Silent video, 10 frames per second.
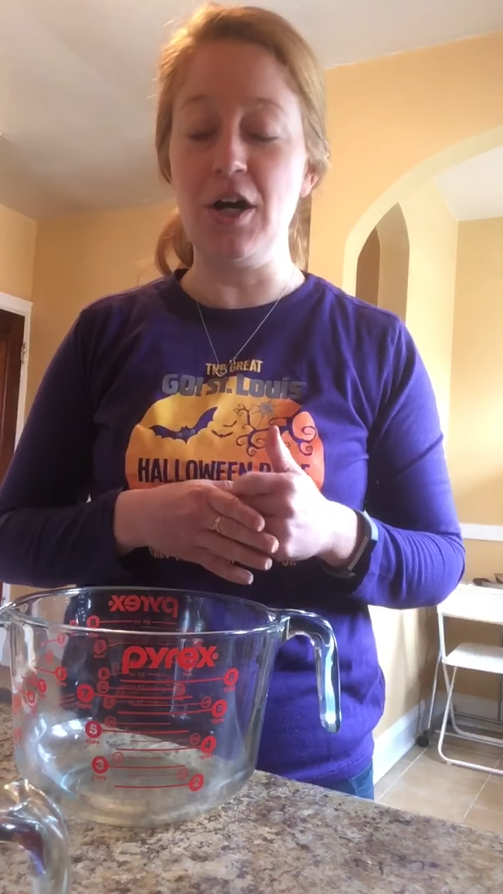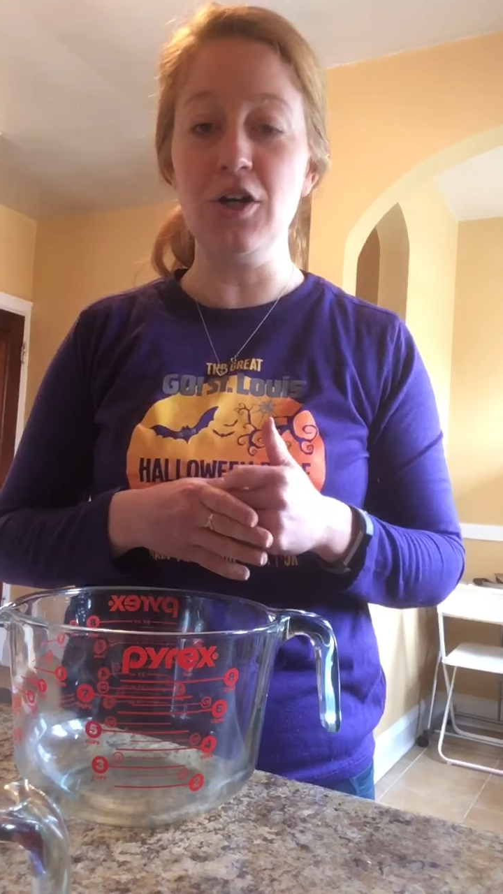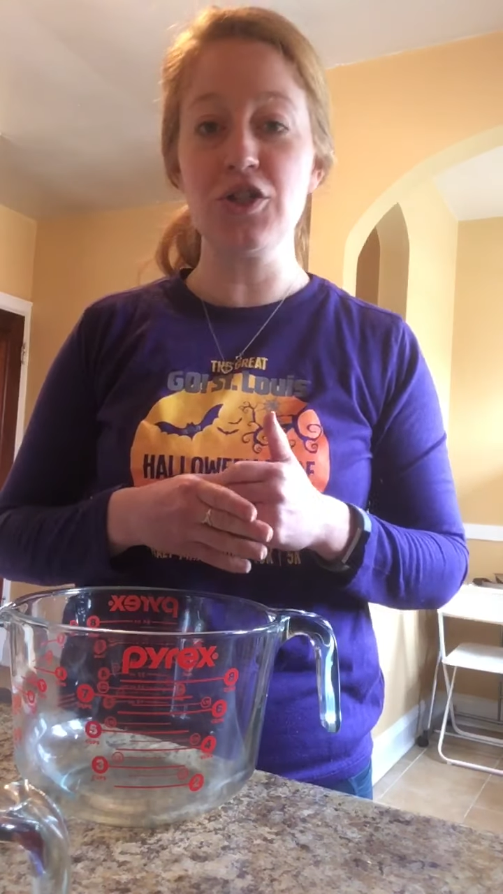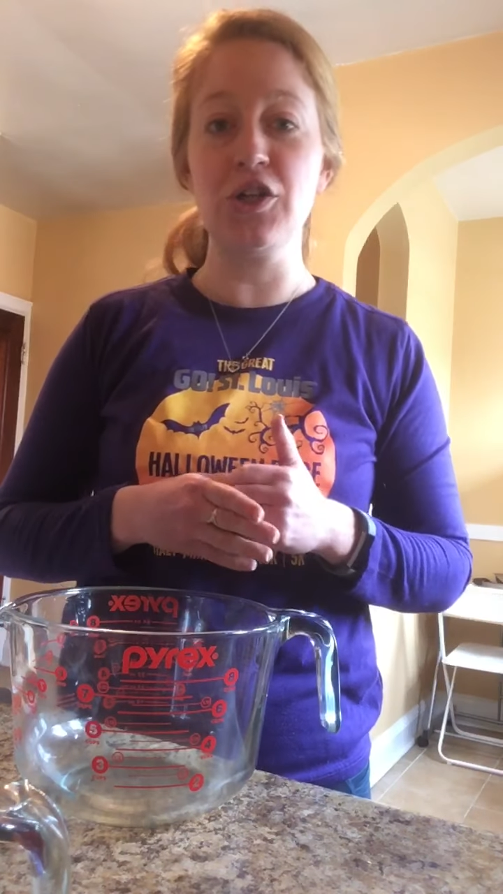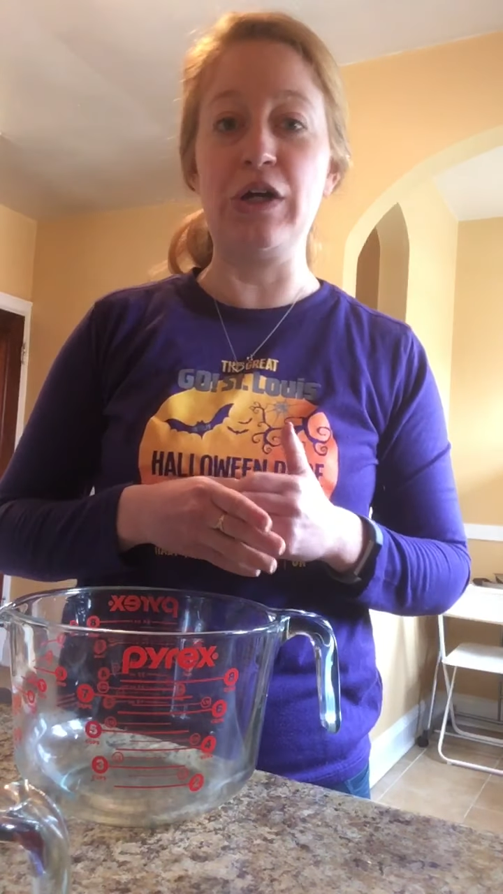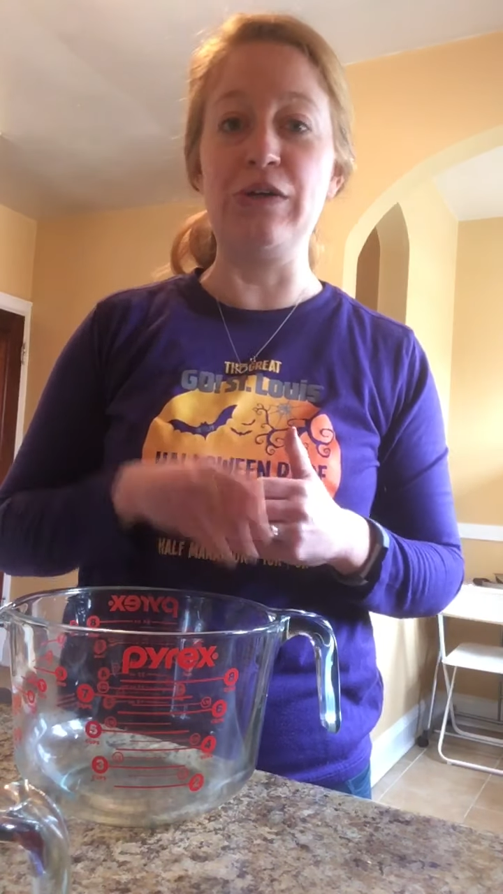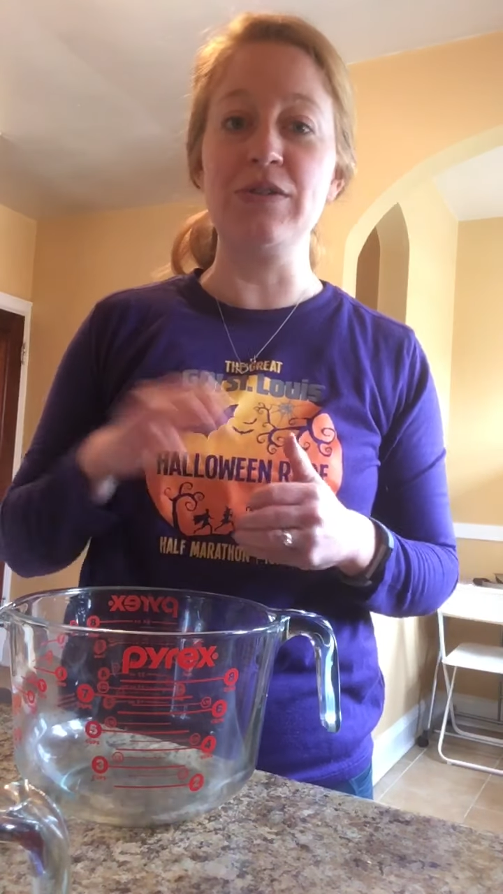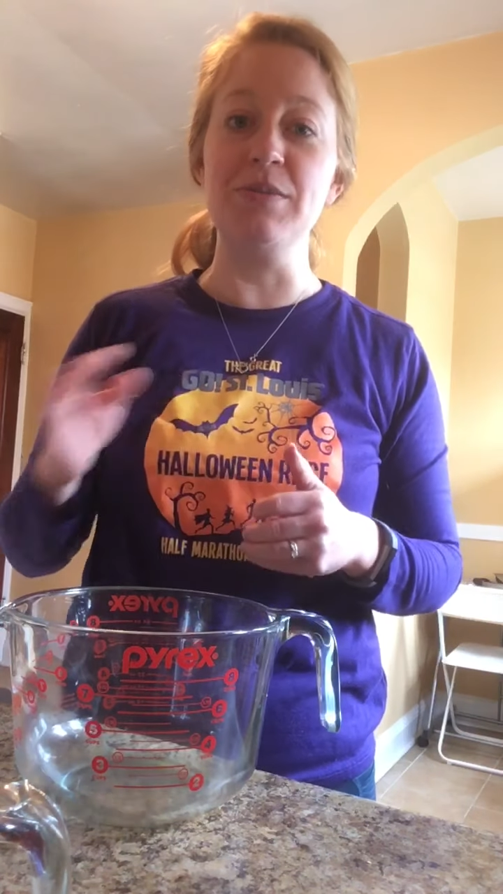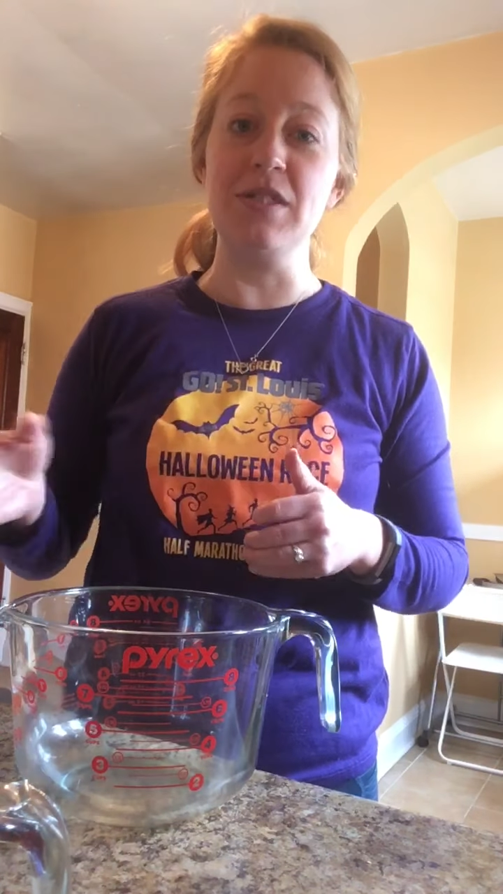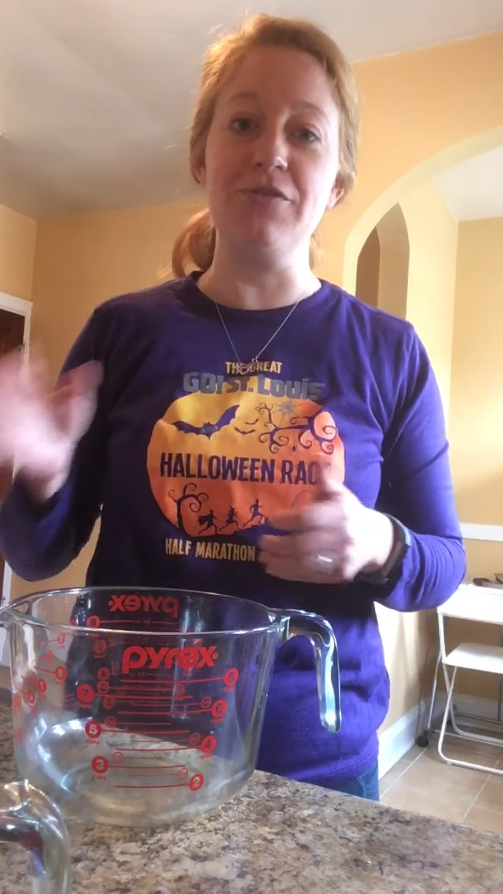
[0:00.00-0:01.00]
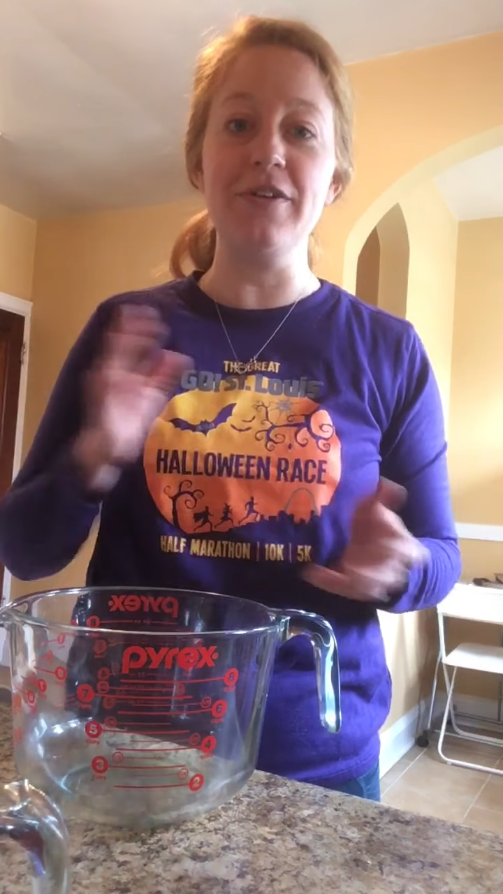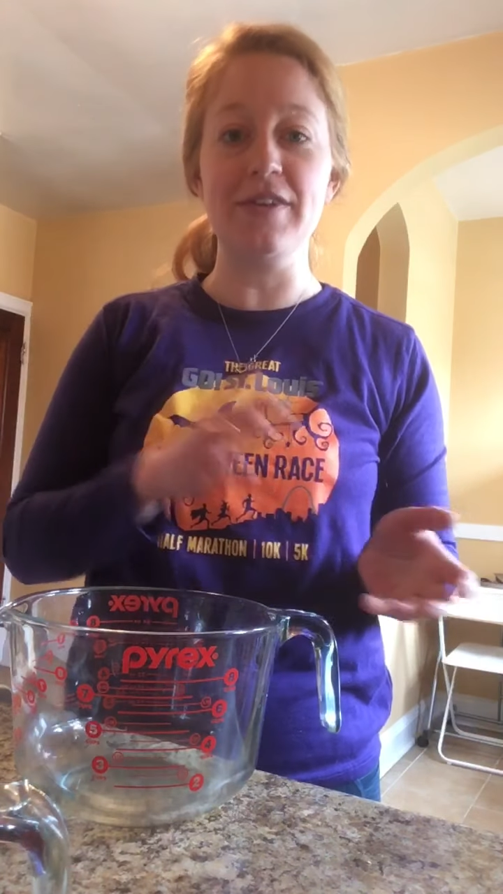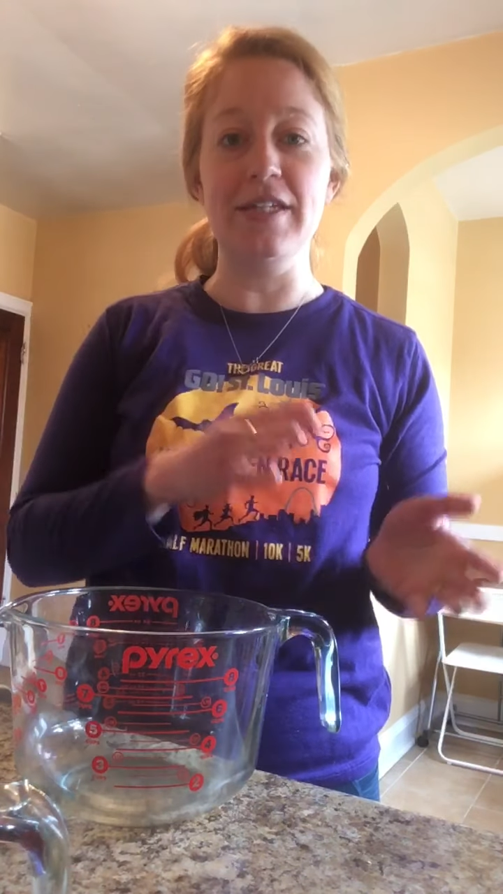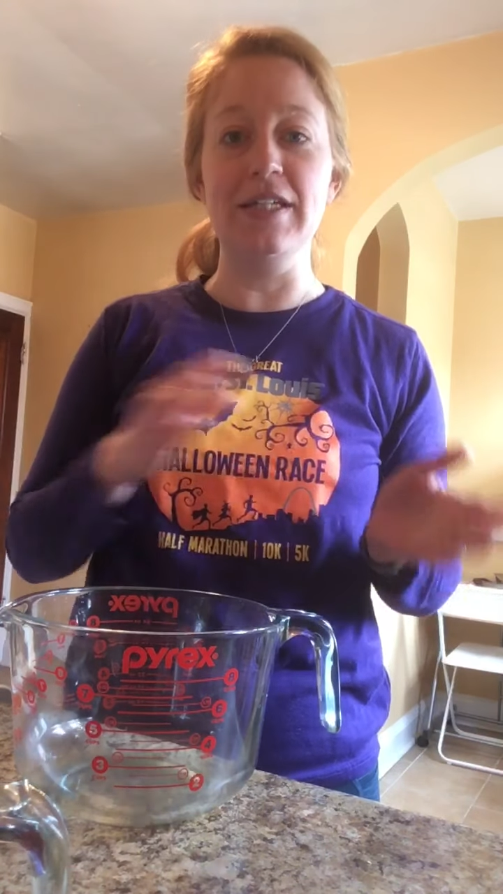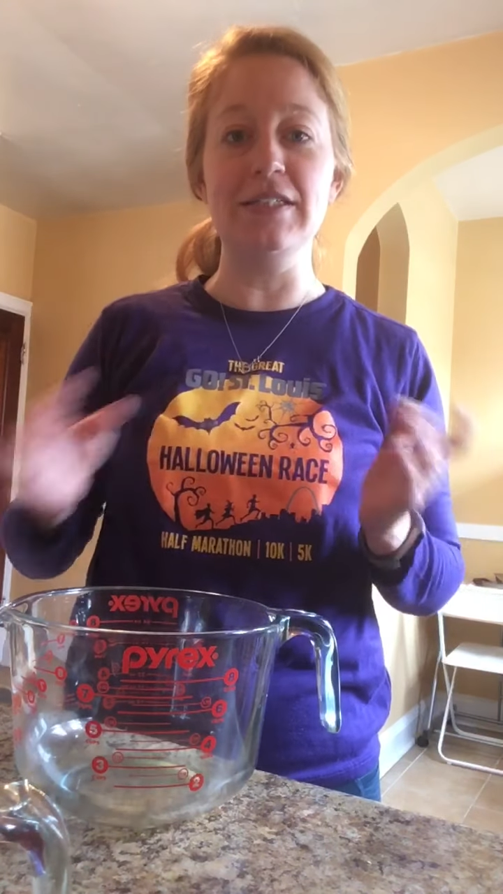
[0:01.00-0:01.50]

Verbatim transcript: I'll show you some different things